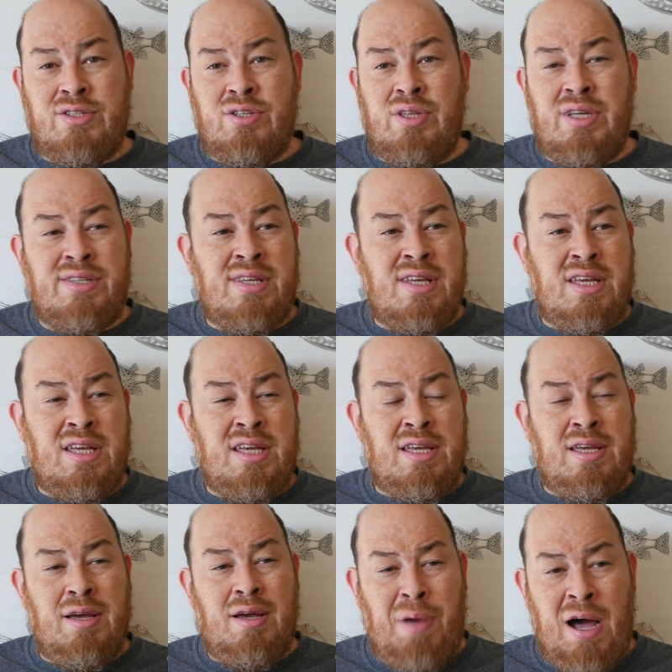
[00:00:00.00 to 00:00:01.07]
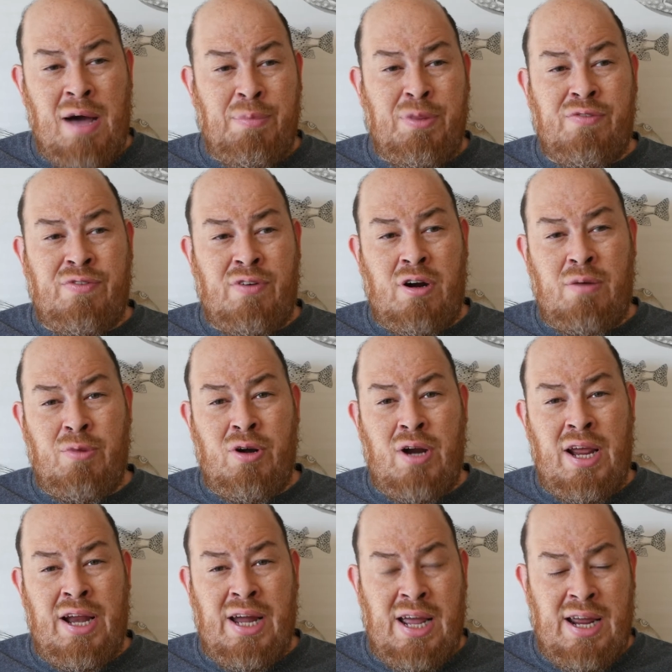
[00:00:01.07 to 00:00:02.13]
So they see Bob the farmer,
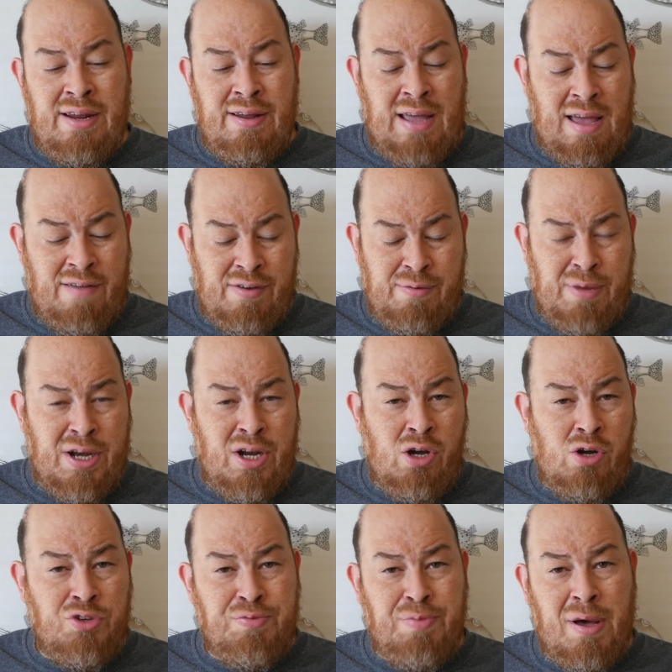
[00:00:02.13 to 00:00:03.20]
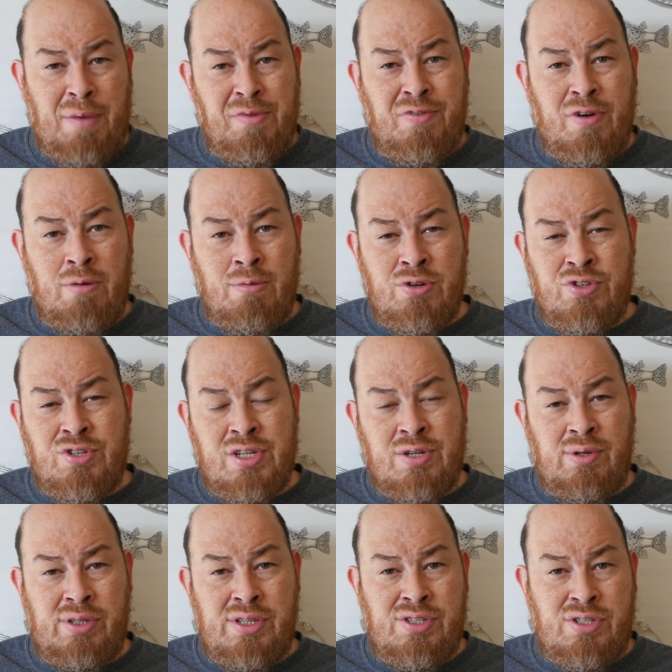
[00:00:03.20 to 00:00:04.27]
and I have in my notes Bob the farmer is
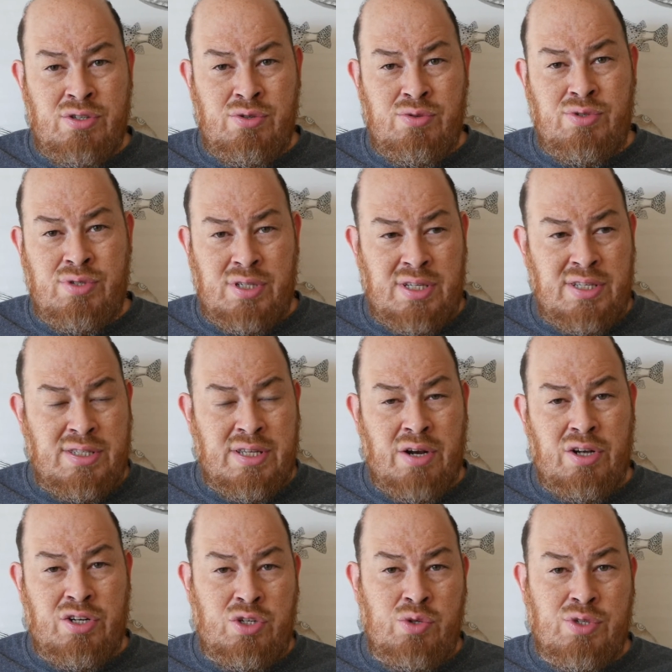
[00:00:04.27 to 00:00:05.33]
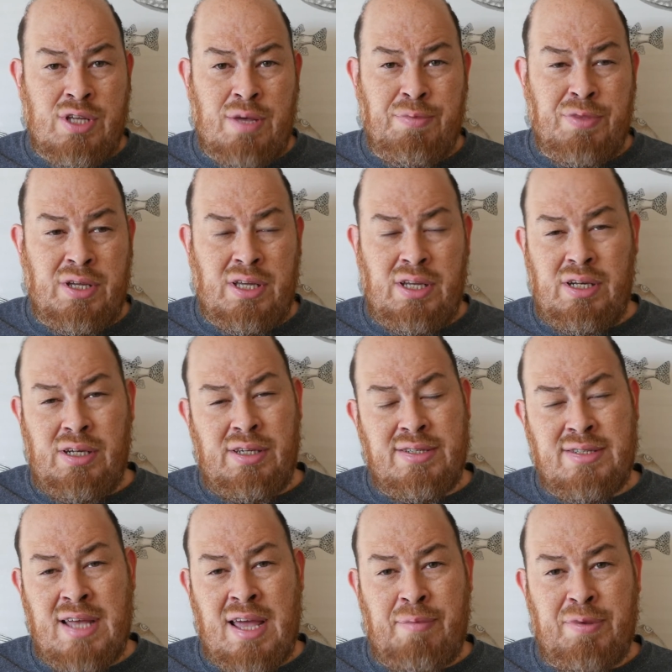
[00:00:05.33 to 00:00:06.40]
secretly Zeus, and he's there to do something, and
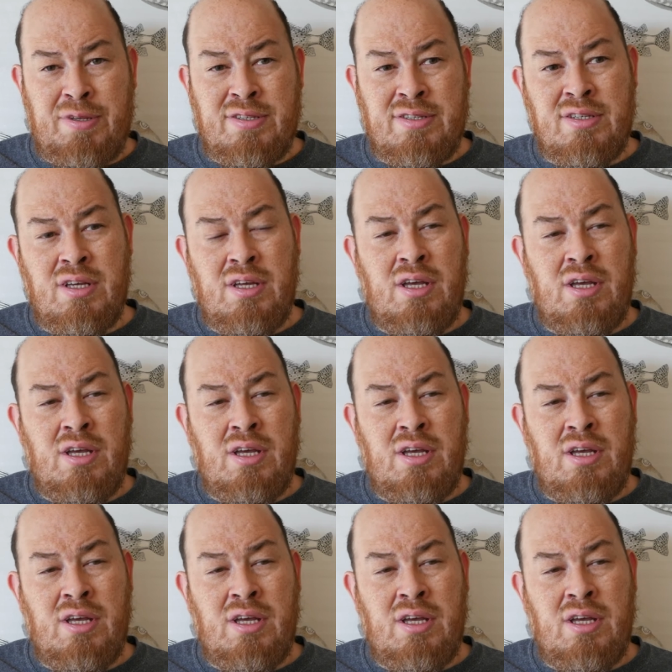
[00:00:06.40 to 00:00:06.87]
this happens.